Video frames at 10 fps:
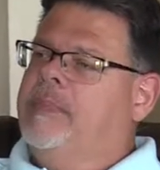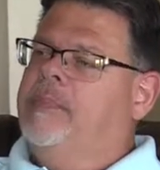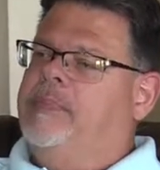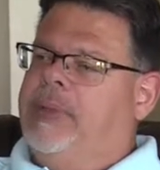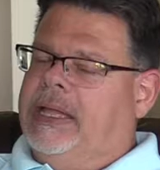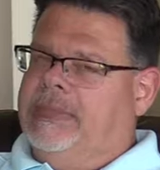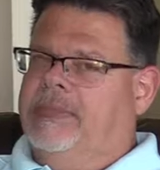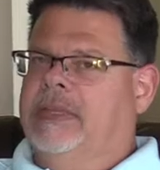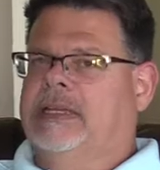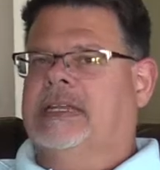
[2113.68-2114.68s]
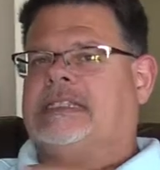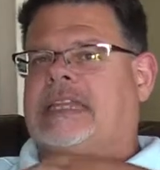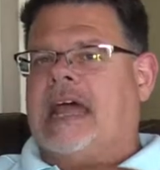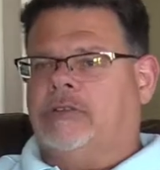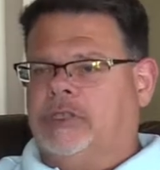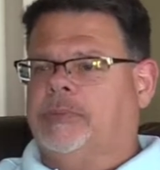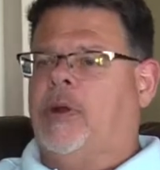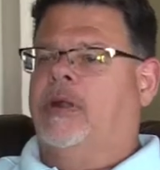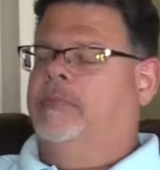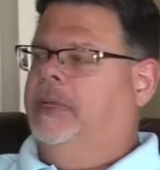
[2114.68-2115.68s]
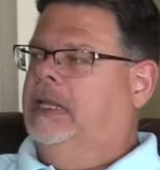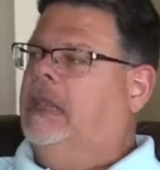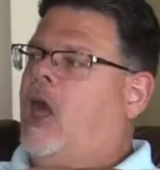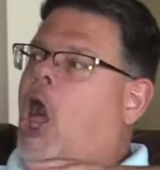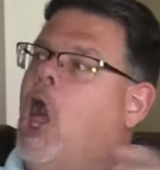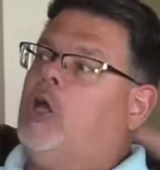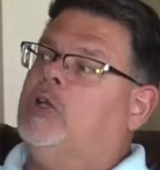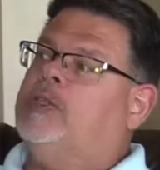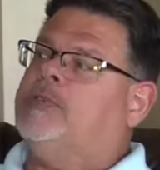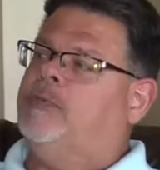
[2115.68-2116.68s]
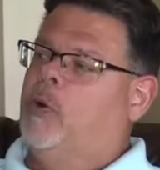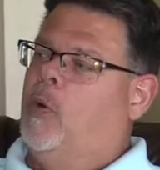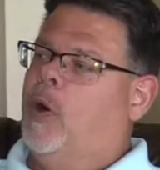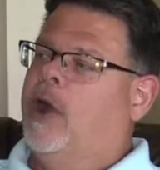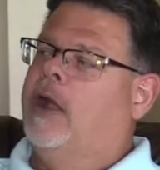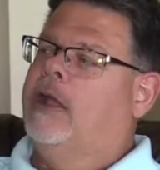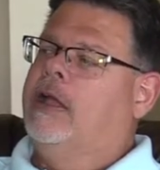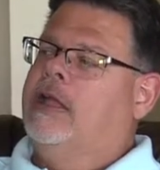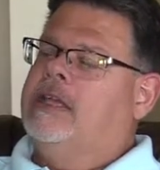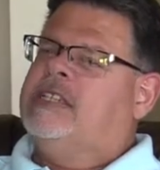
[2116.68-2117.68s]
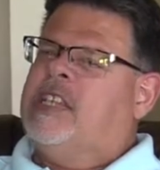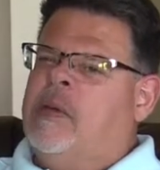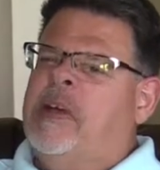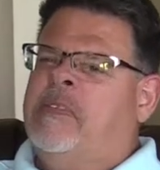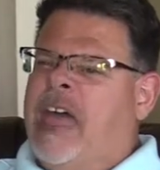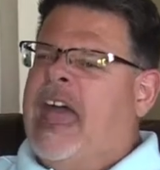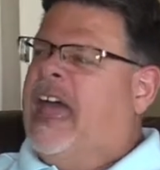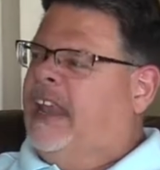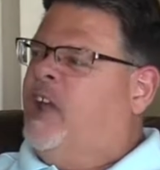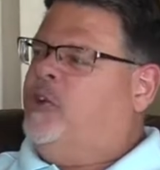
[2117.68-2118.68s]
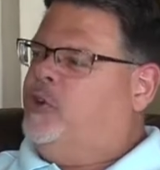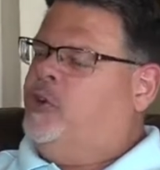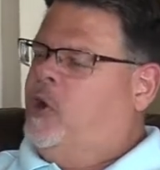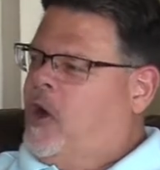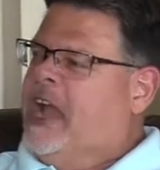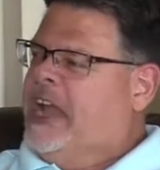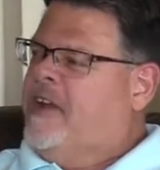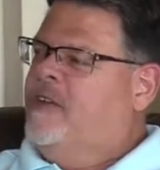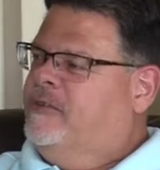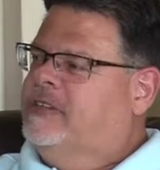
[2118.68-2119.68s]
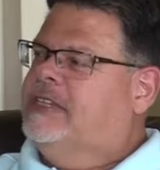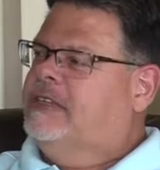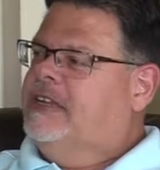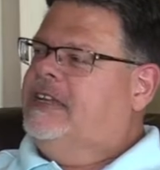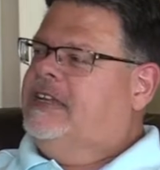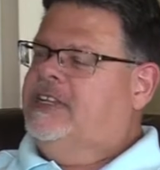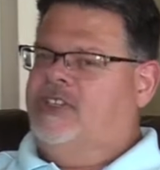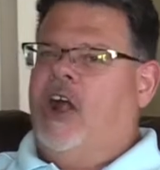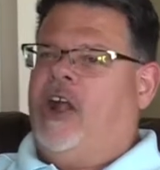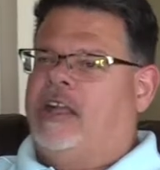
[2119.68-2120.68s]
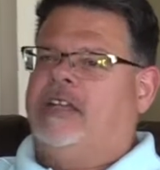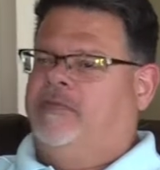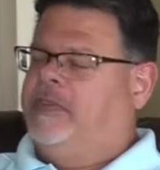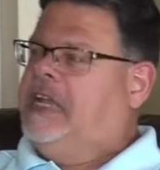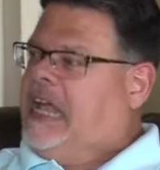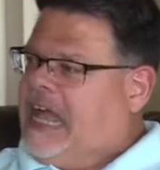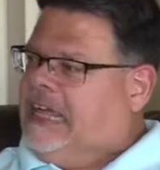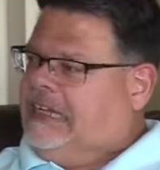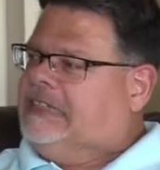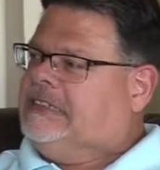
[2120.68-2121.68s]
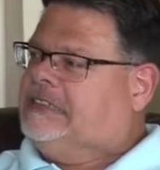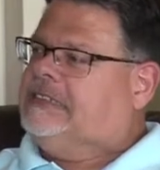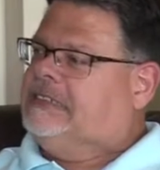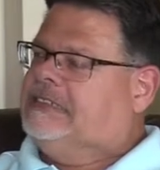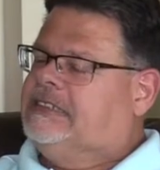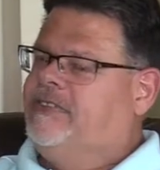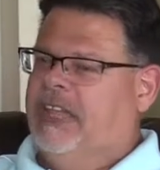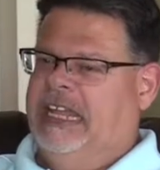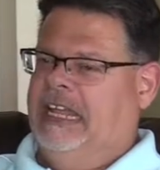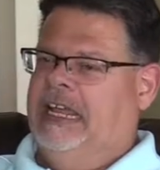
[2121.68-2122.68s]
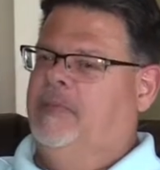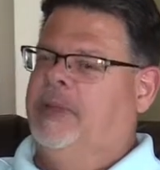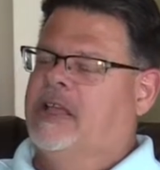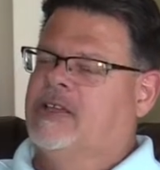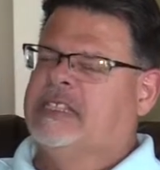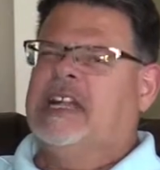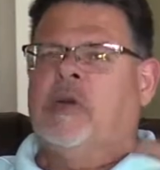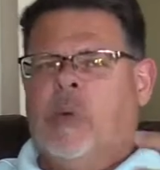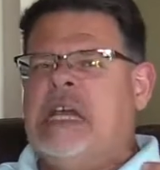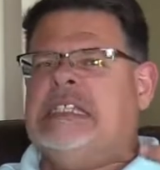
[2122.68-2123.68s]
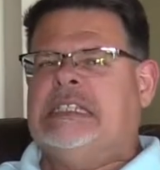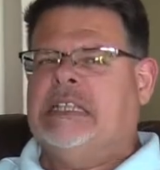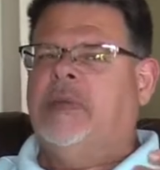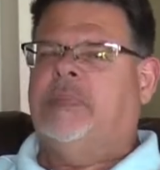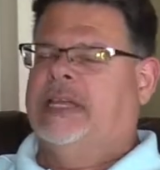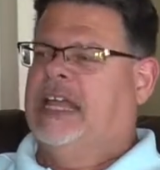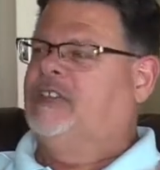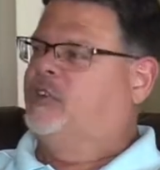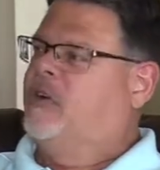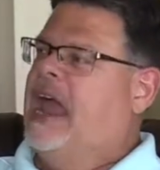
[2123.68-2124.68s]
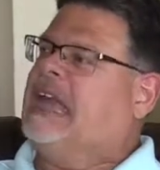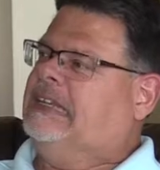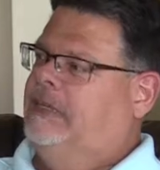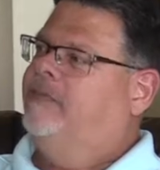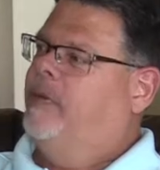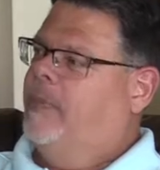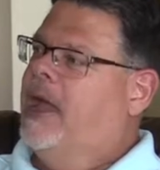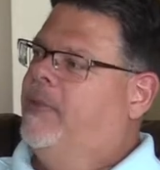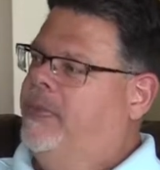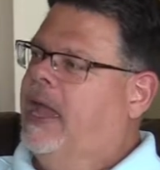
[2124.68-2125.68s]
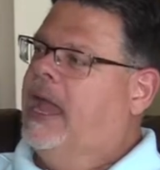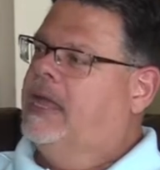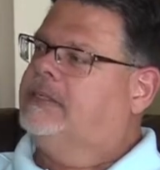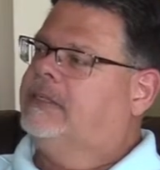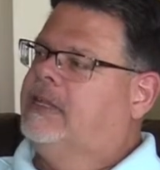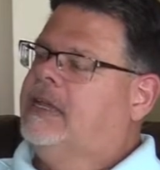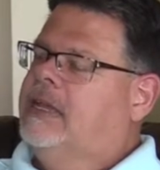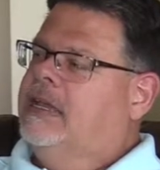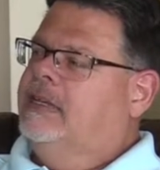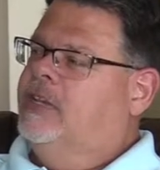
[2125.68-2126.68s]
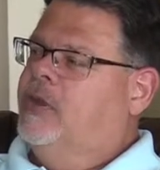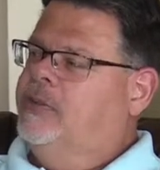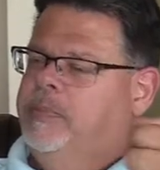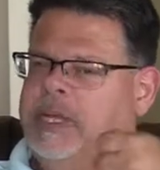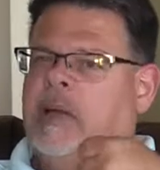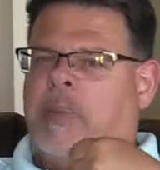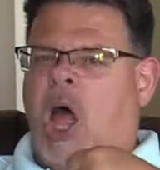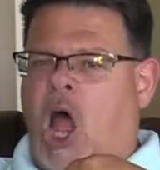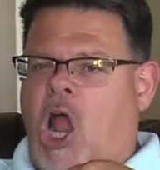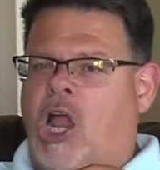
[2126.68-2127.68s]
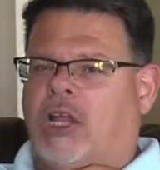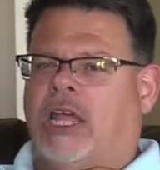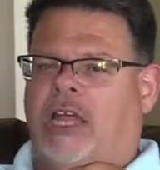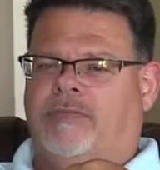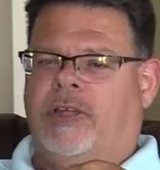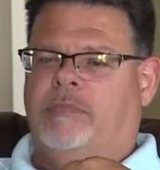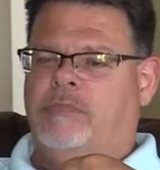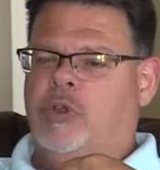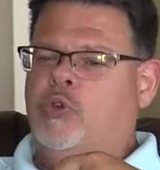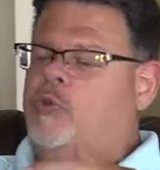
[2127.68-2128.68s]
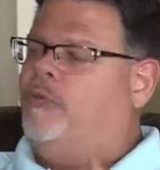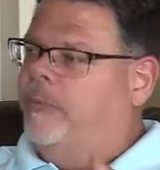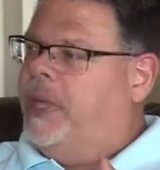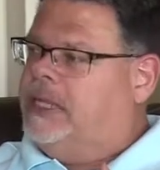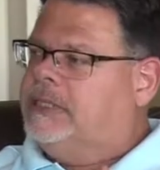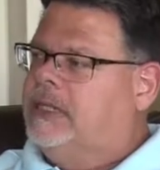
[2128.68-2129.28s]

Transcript: but the nostalgic part of me longs for some of that underground, dark of night thing, because there was something attractive about that, you know, to be a part of a movement